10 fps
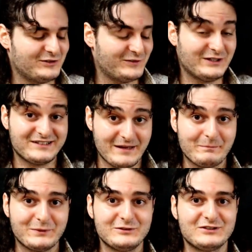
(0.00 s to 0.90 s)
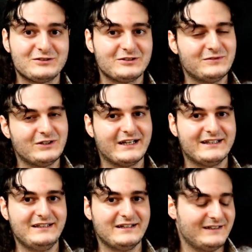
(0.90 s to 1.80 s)
So for example, just to give you an
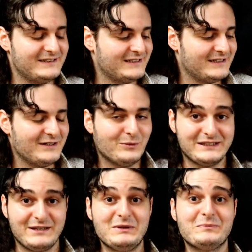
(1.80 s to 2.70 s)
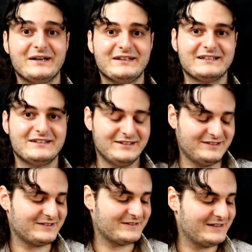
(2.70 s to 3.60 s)
idea, what I mean by that
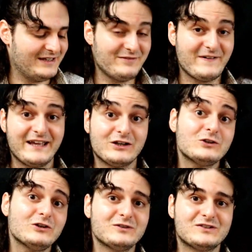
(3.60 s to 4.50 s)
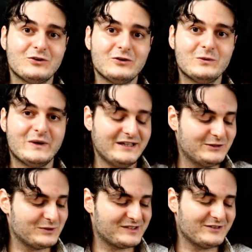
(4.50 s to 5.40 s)
is, if I close the whole way,
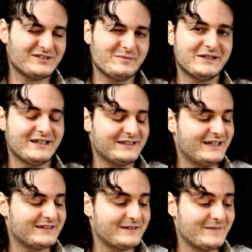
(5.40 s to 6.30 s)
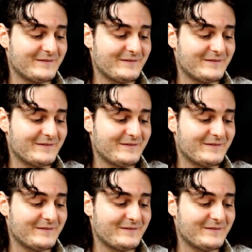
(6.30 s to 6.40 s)
it would sound something like that.